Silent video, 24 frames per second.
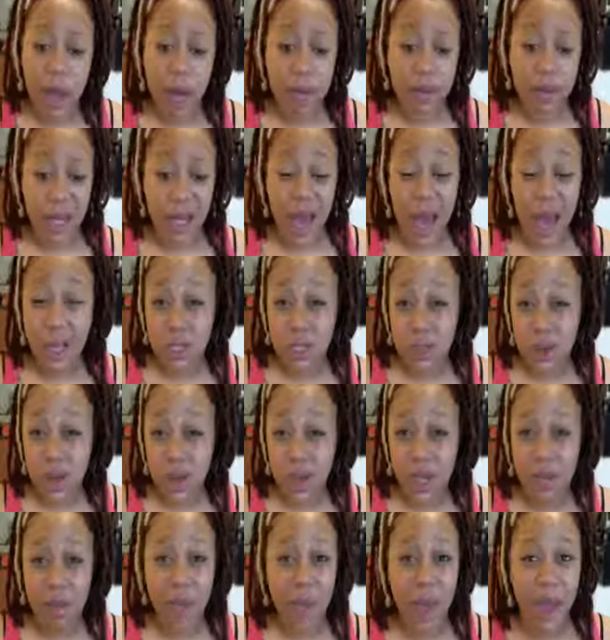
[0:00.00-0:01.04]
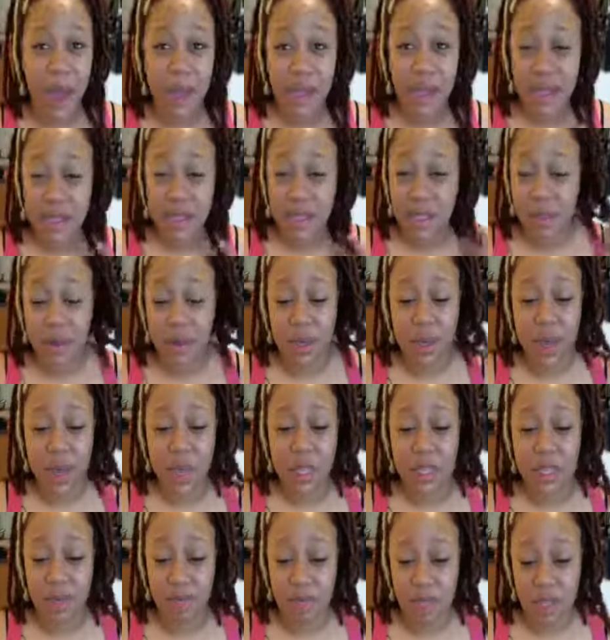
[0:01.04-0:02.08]
help to hydrate, balance the
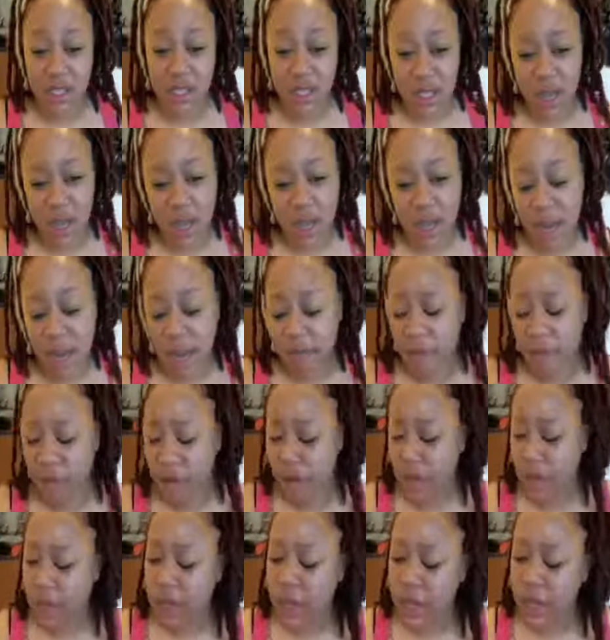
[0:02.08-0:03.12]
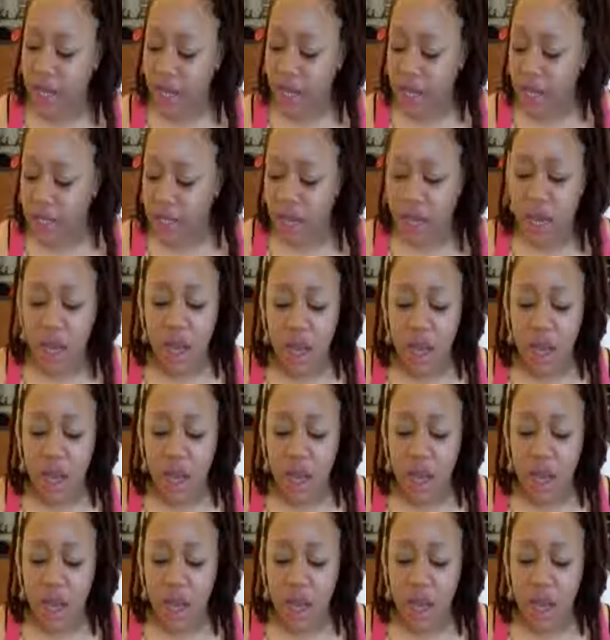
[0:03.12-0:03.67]
pH of the skin after you cleanse.